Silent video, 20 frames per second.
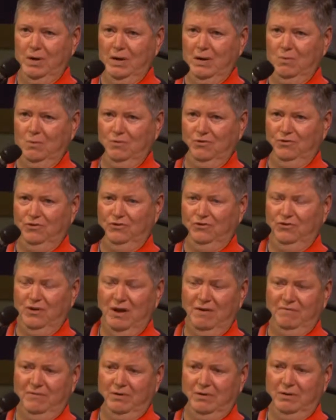I was
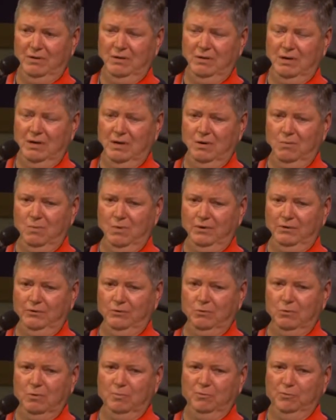7, I went
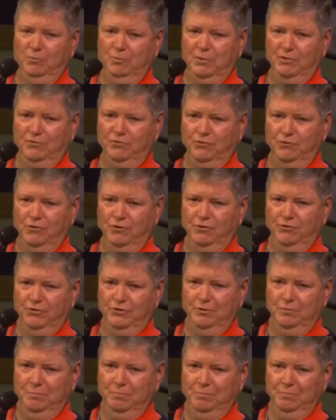to Warm Springs,
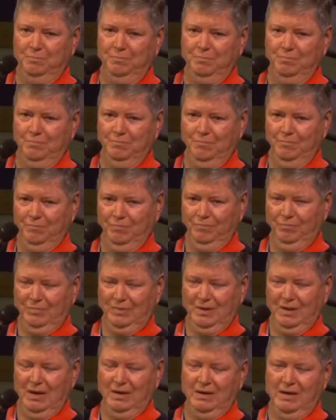Georgia.
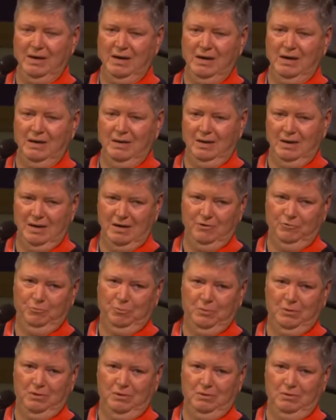I got out of the
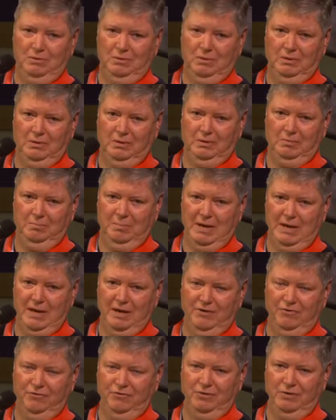hospital in
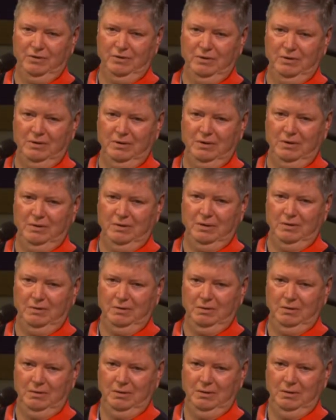Madison, and
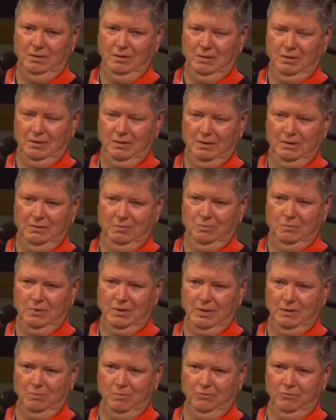then when
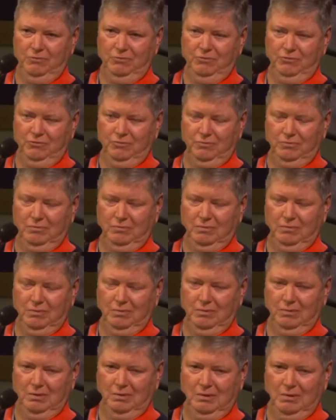I was
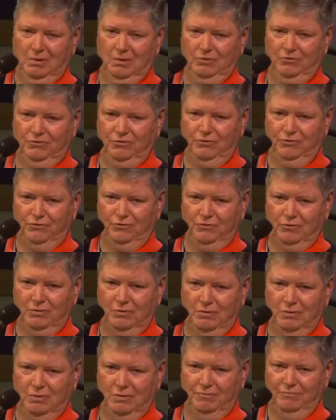just
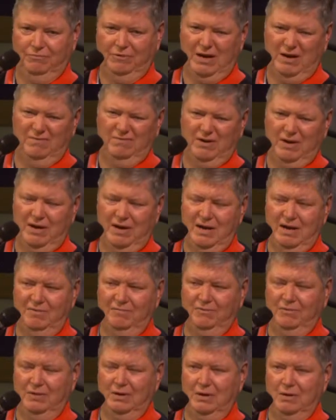5 and a
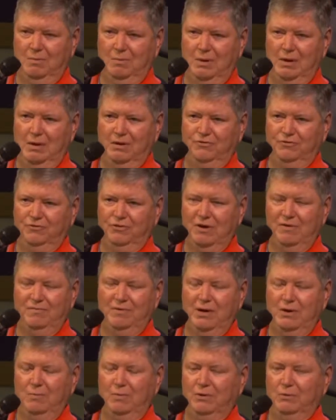half, and at
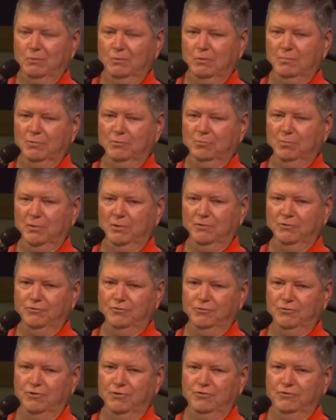7, I went to Warm Springs,
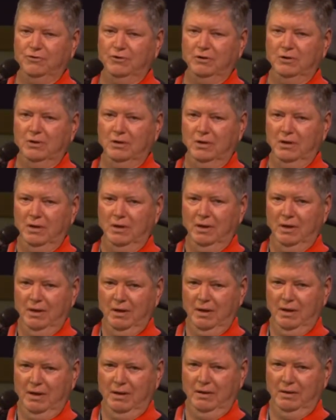Georgia,
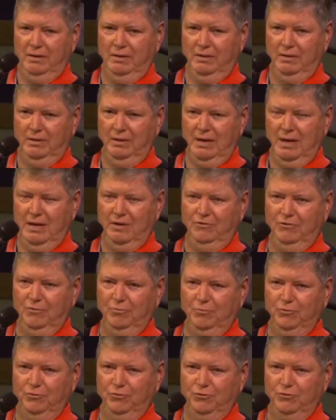and had
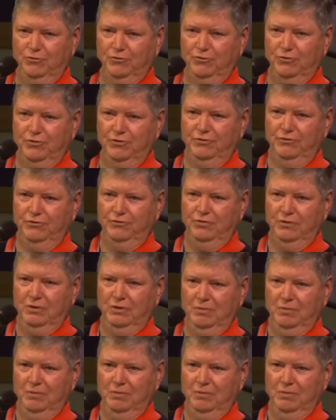some surgeries,